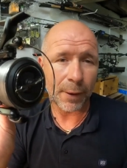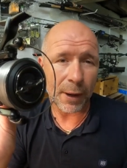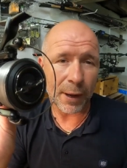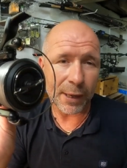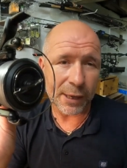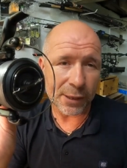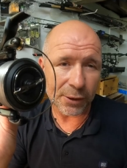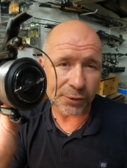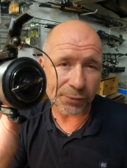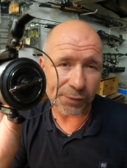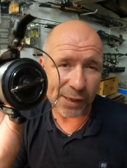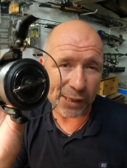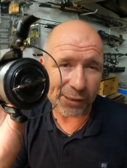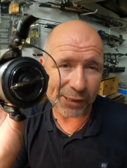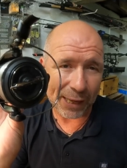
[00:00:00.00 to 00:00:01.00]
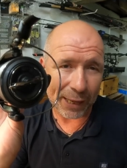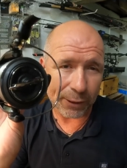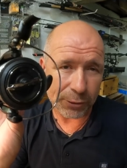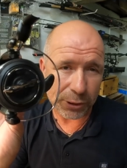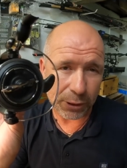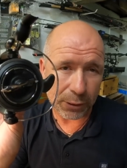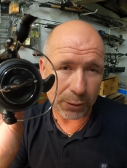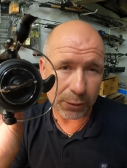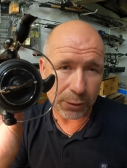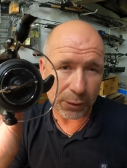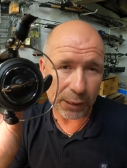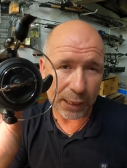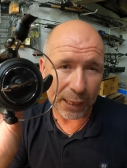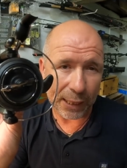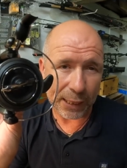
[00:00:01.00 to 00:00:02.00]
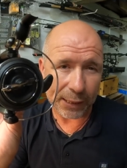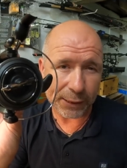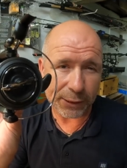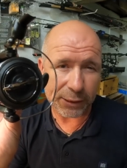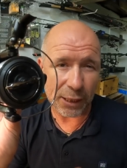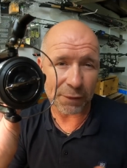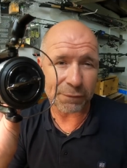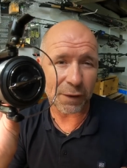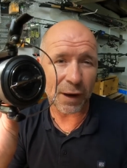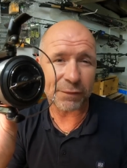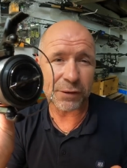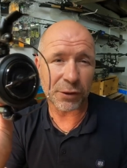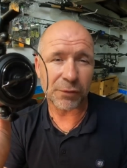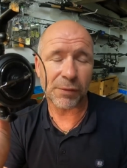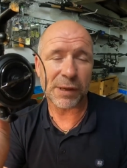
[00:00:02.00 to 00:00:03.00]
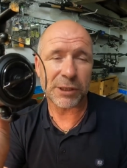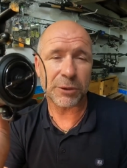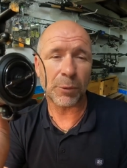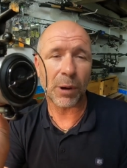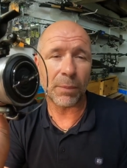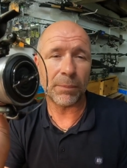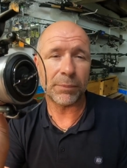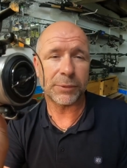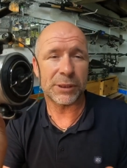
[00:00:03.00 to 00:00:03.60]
and in the 3,000, it's a five to three to one.